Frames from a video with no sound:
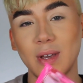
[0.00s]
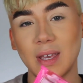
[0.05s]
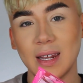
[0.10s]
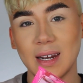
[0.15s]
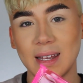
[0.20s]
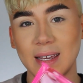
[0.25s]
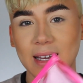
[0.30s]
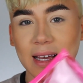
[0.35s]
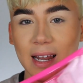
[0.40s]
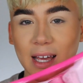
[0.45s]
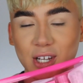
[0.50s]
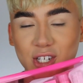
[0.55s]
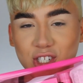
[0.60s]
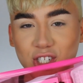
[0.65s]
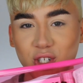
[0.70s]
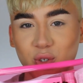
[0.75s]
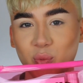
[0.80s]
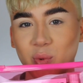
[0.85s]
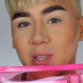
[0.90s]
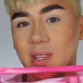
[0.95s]
Kitty
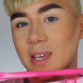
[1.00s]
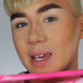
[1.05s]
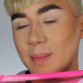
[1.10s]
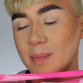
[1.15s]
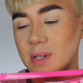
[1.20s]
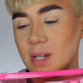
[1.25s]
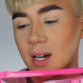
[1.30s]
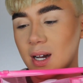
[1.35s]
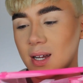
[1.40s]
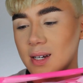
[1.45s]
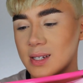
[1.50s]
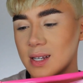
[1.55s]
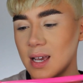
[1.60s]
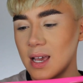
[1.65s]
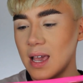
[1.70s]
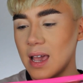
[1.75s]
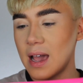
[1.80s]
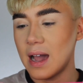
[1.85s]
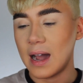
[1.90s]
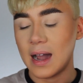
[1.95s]
collection with Hipdot.
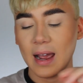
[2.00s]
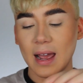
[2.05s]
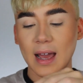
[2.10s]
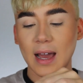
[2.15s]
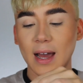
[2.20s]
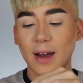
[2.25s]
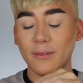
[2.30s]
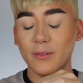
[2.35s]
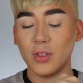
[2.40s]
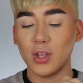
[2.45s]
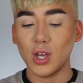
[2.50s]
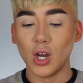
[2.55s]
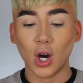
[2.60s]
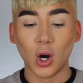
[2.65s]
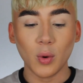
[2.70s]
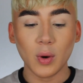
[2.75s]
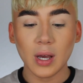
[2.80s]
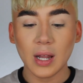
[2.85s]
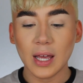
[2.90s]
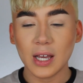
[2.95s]
I have the
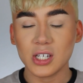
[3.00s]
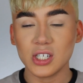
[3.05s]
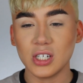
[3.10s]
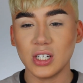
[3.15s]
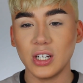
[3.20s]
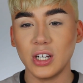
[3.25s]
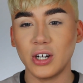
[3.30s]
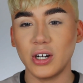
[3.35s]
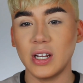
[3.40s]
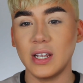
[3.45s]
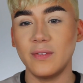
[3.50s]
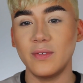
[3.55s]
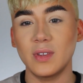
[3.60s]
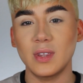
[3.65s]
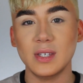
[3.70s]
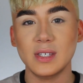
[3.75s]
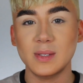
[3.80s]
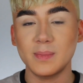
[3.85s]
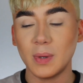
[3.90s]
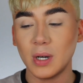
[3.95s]
whole collection here, even
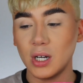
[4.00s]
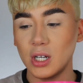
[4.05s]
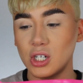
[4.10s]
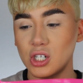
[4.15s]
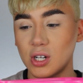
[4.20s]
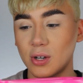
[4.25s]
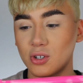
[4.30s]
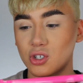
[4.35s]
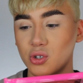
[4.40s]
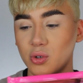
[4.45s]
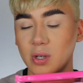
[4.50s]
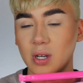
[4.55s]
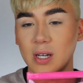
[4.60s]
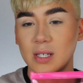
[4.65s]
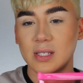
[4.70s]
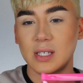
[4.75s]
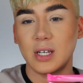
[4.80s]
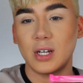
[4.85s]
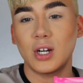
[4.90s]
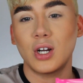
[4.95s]
the sponge. I'll show you
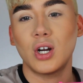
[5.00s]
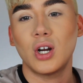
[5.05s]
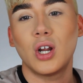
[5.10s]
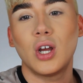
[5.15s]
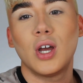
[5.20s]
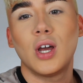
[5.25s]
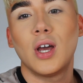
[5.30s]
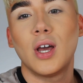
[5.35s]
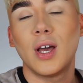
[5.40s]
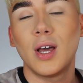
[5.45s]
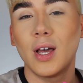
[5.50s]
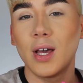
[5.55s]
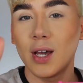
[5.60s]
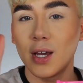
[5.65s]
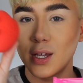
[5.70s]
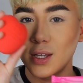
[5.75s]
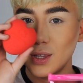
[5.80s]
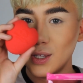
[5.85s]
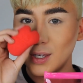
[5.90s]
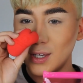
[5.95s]
guys here
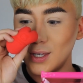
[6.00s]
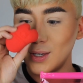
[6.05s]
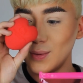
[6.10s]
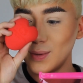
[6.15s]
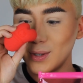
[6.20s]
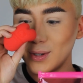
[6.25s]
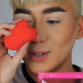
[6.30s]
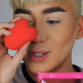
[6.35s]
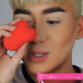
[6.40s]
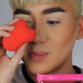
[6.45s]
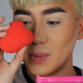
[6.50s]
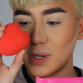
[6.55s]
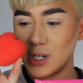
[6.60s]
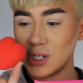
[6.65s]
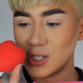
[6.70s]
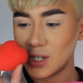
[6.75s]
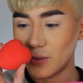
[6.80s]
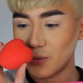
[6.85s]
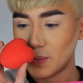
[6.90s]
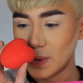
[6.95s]
the cute little
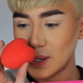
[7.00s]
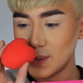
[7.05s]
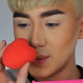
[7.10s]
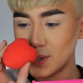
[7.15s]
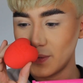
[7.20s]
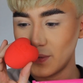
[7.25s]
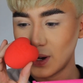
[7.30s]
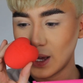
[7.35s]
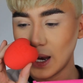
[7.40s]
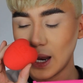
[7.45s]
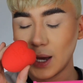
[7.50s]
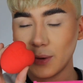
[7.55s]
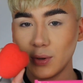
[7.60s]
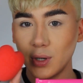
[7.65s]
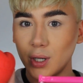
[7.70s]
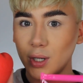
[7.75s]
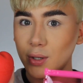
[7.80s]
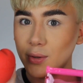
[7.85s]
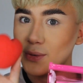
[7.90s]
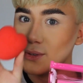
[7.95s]
sponge that reminds me of a clown
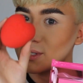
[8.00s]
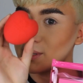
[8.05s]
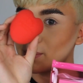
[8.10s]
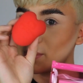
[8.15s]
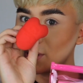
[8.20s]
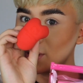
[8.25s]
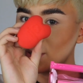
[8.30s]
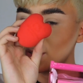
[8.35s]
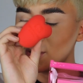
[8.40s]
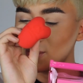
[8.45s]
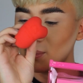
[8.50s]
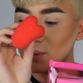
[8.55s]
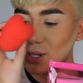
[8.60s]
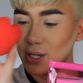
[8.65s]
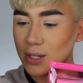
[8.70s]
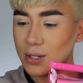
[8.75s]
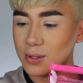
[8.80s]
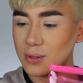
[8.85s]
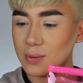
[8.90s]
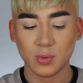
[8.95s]
nose, but it's super
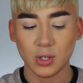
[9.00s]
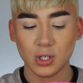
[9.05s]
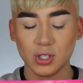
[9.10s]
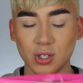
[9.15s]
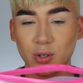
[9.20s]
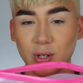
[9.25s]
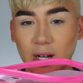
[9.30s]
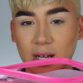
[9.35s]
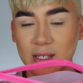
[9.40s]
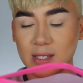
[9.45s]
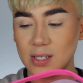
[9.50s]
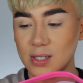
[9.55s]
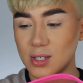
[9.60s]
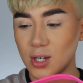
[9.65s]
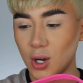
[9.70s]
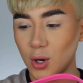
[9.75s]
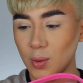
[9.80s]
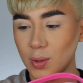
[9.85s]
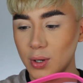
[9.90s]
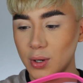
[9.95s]
cute. I want to show you guys this
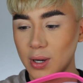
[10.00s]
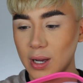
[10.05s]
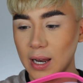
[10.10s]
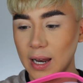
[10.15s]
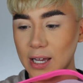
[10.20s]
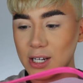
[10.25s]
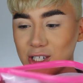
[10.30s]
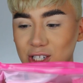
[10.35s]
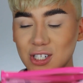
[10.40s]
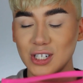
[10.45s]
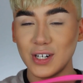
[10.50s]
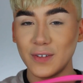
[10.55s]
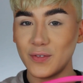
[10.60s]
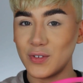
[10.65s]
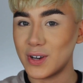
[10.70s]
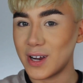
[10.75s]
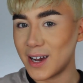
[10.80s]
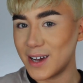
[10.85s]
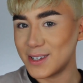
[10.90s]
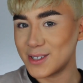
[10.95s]
whole little collection. If
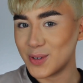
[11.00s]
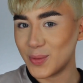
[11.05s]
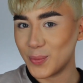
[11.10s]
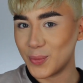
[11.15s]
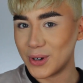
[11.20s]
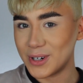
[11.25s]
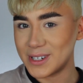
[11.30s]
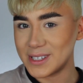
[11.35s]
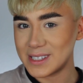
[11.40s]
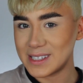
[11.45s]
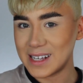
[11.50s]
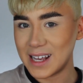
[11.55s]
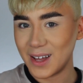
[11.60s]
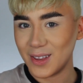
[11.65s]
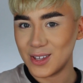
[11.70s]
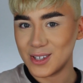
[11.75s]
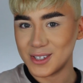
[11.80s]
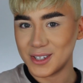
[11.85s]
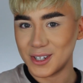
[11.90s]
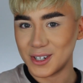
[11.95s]
you guys want to see how
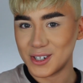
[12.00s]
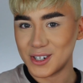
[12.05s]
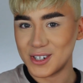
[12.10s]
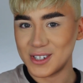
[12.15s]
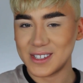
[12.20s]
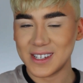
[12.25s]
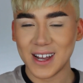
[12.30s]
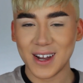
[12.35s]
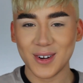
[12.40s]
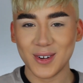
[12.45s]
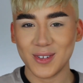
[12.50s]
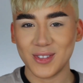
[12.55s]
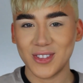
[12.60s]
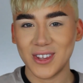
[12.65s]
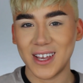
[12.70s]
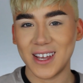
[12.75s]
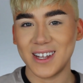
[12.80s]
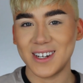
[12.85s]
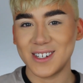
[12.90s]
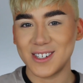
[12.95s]
this look turns out,
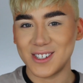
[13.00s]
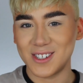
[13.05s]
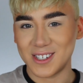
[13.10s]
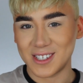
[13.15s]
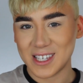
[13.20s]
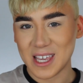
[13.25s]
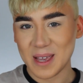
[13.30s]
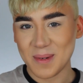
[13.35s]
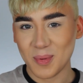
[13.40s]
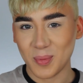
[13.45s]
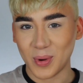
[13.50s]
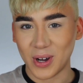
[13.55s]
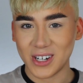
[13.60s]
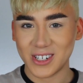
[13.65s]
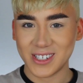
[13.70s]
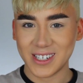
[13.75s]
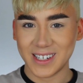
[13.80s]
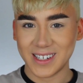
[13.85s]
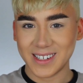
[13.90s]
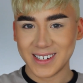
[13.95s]
then just keep on
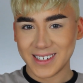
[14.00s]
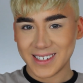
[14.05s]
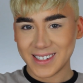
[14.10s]
watching.